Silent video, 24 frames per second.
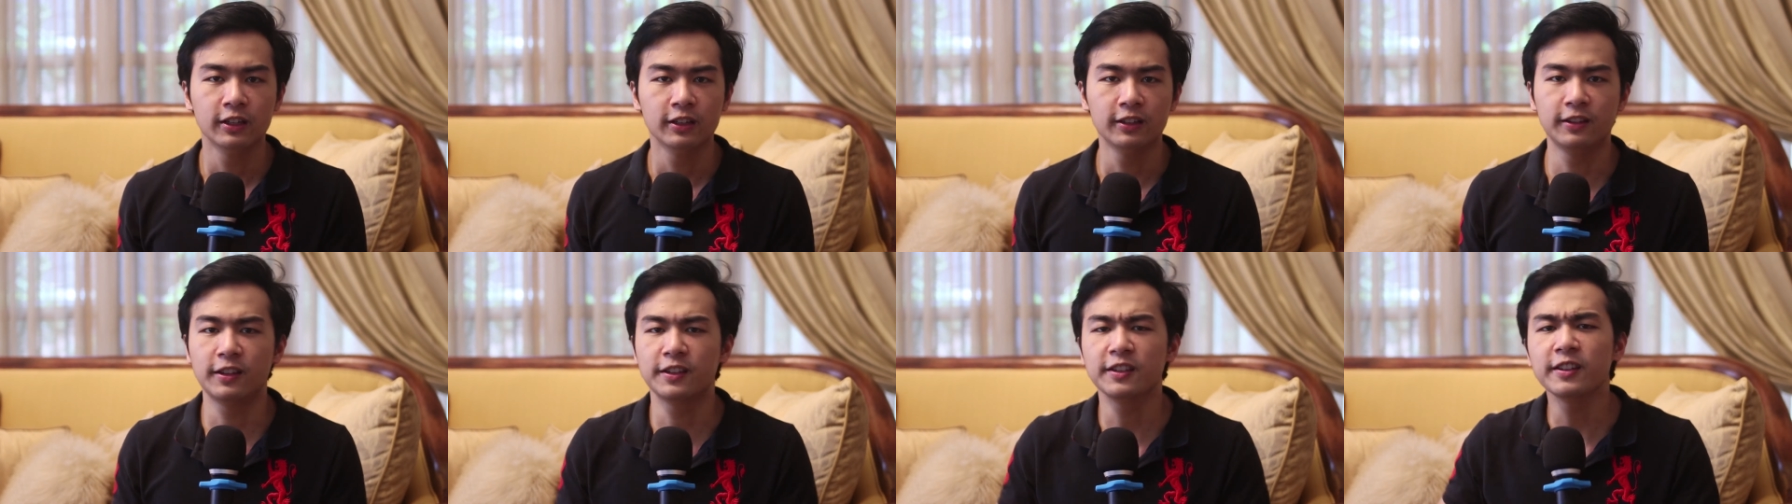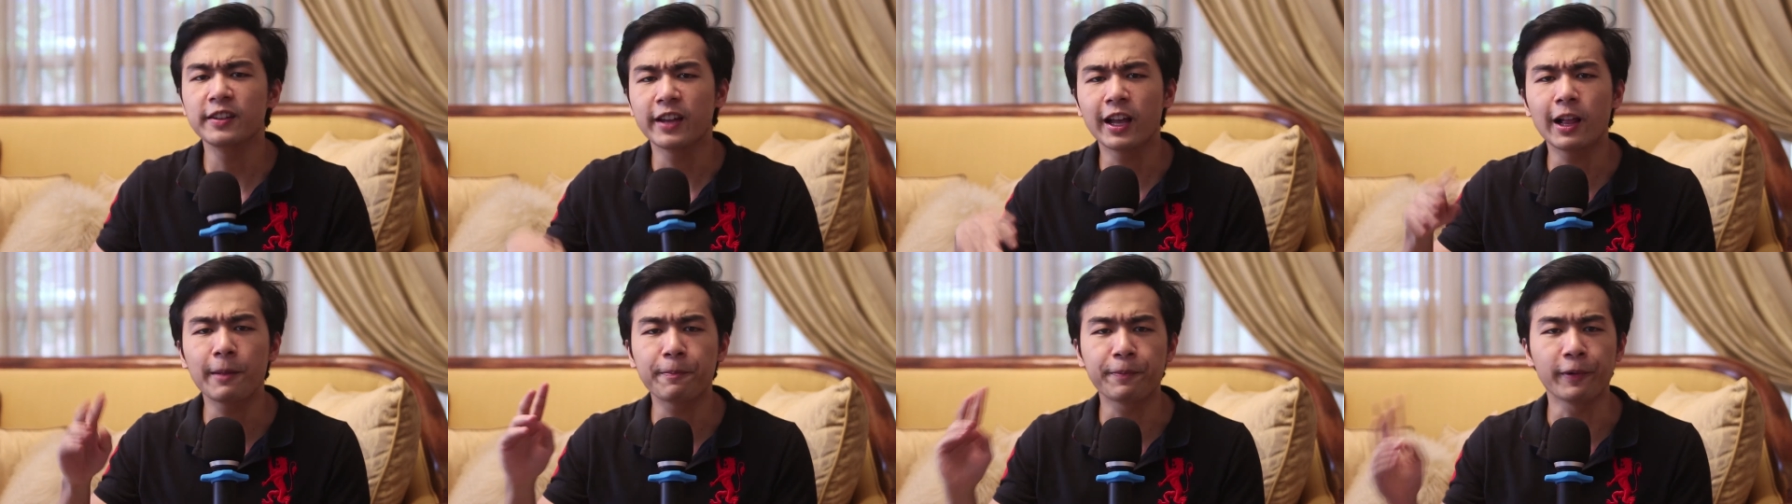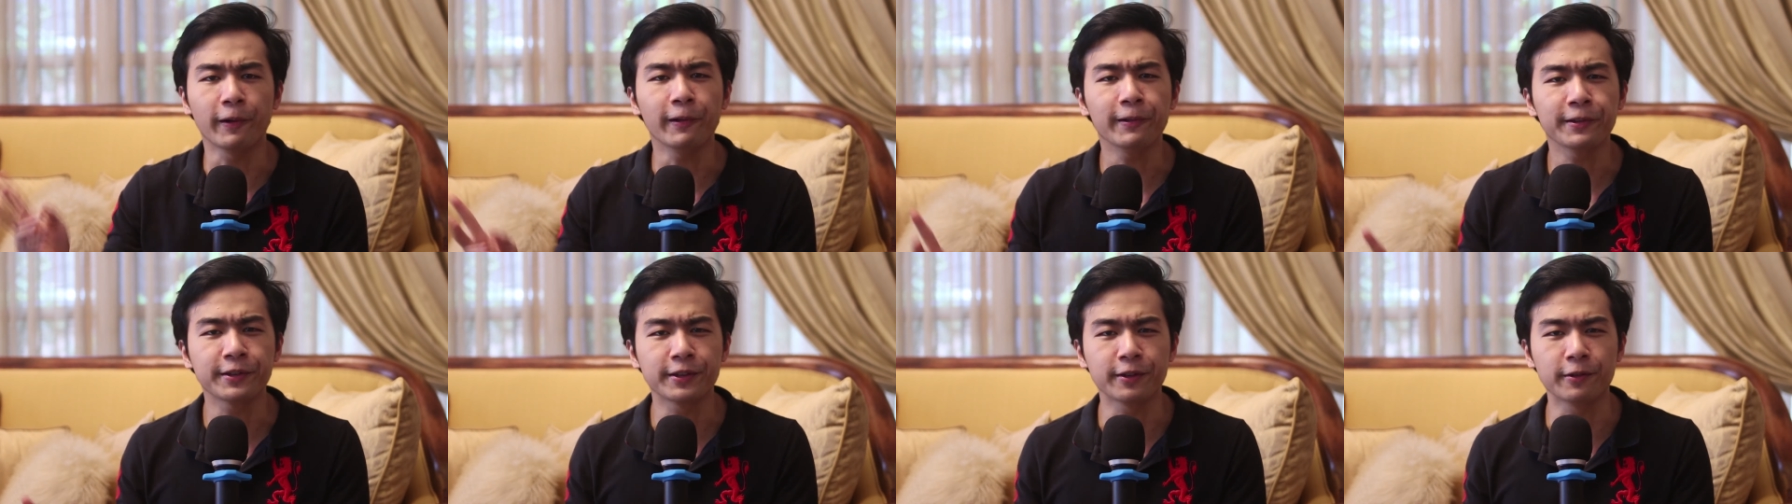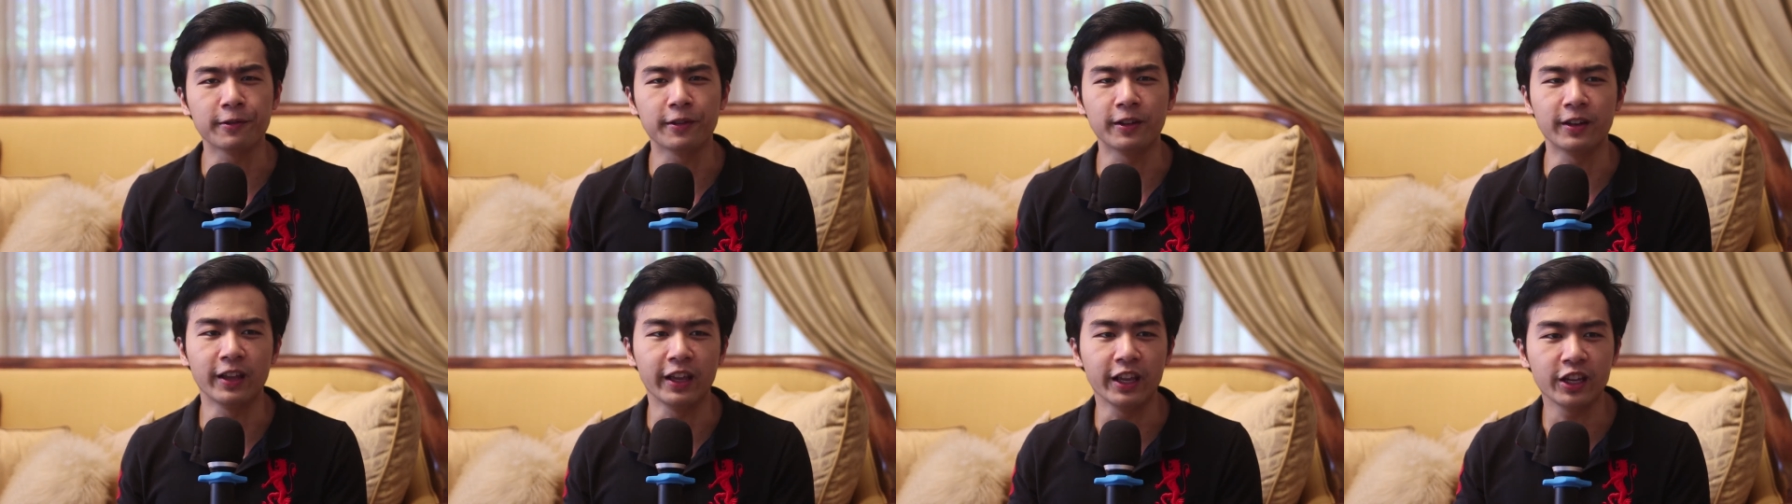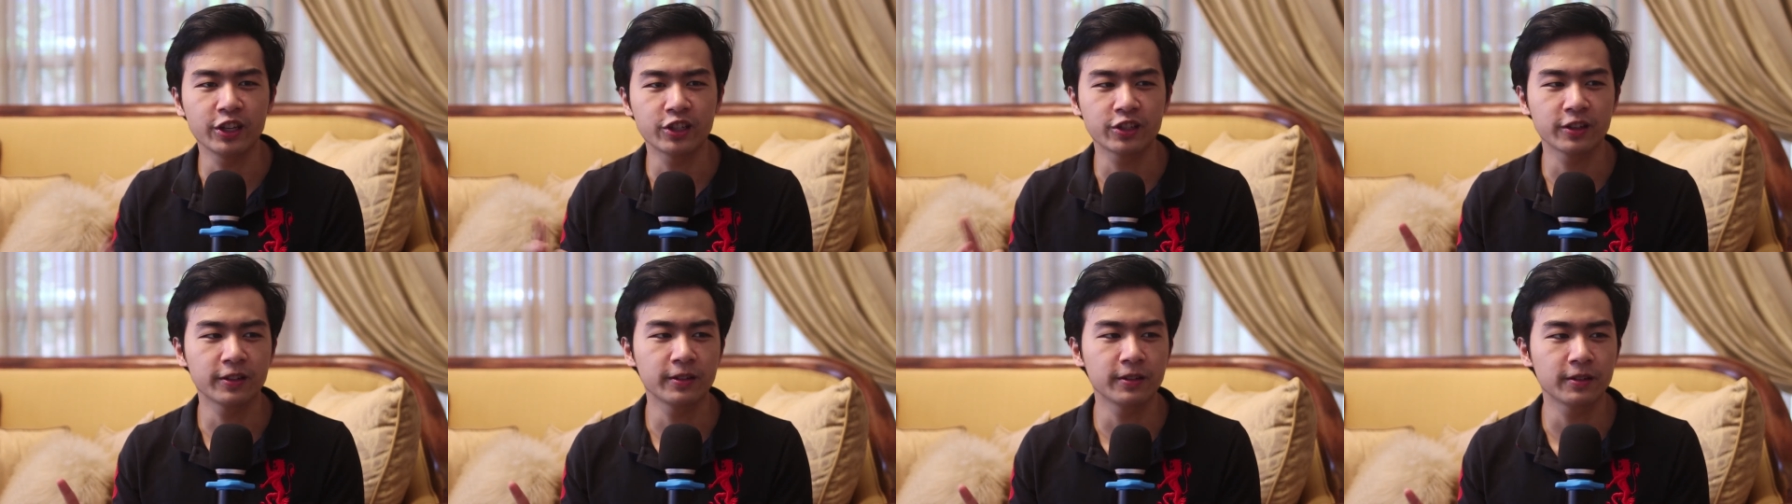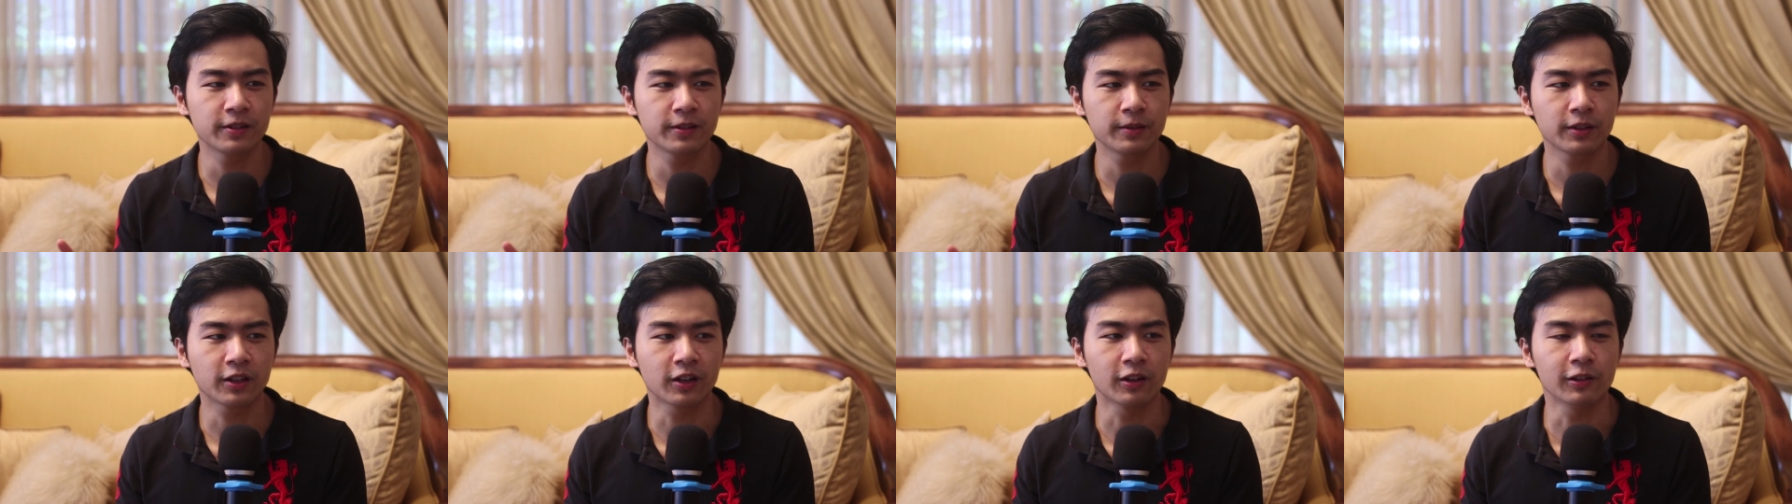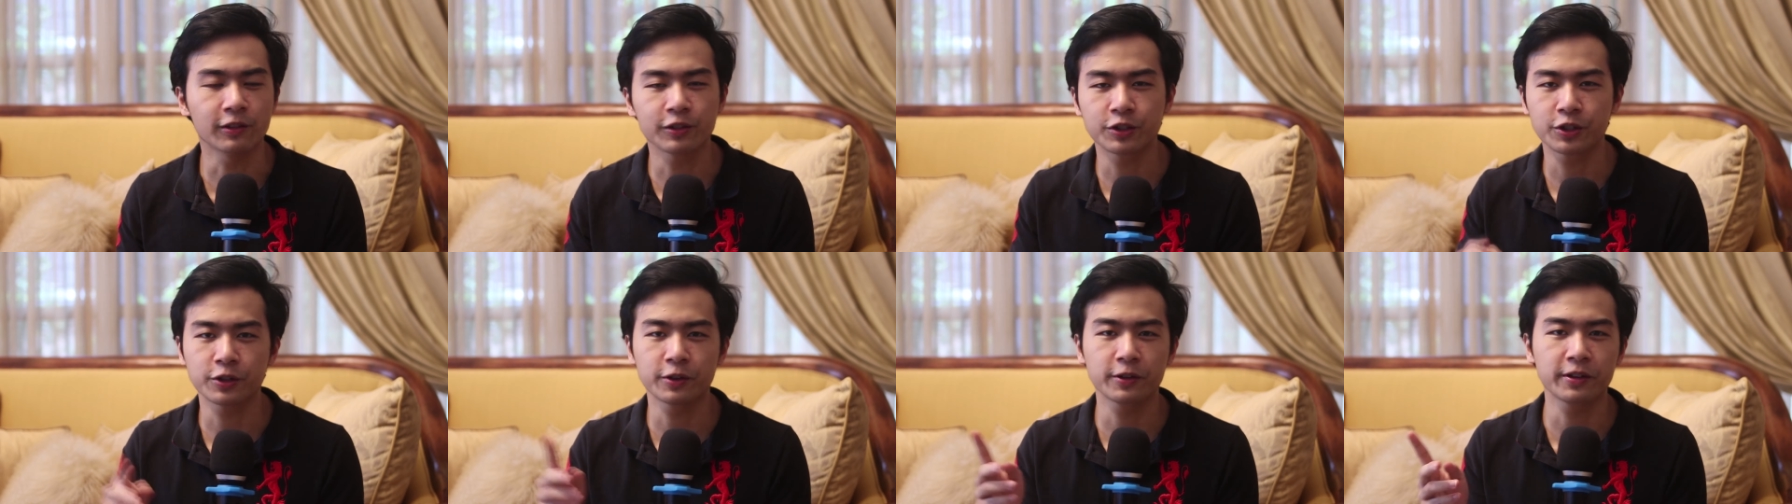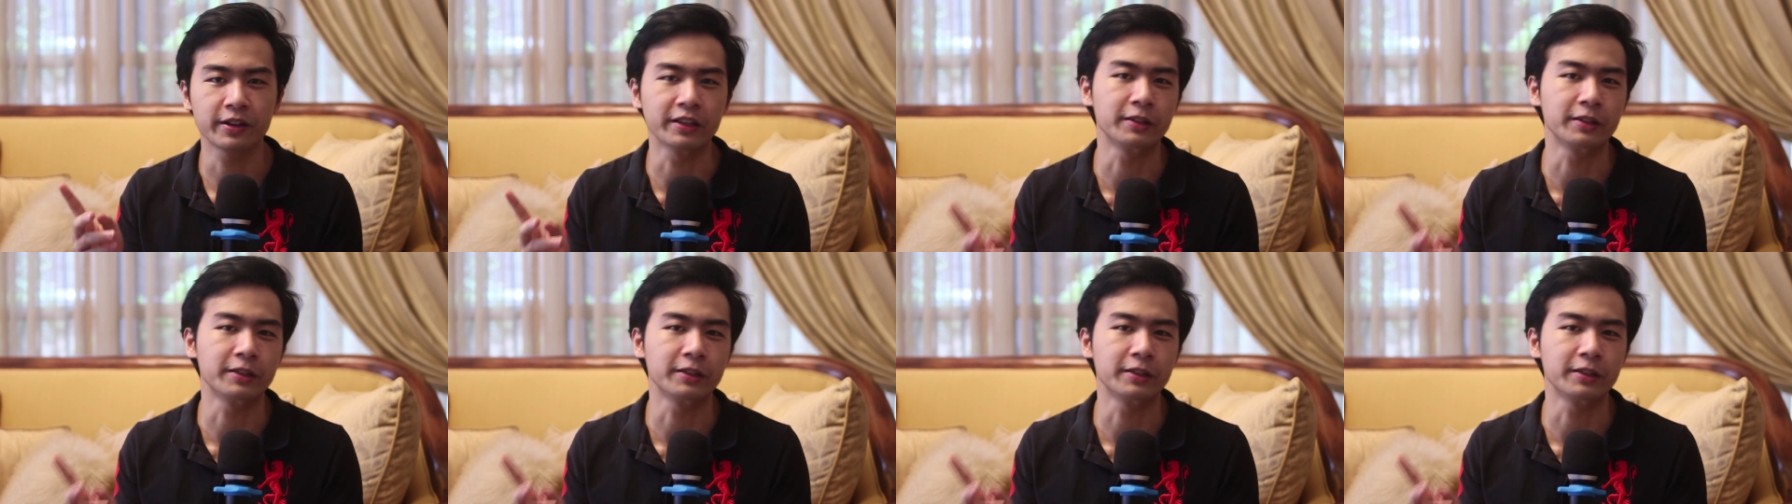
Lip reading: It doesn't help also that Asian culture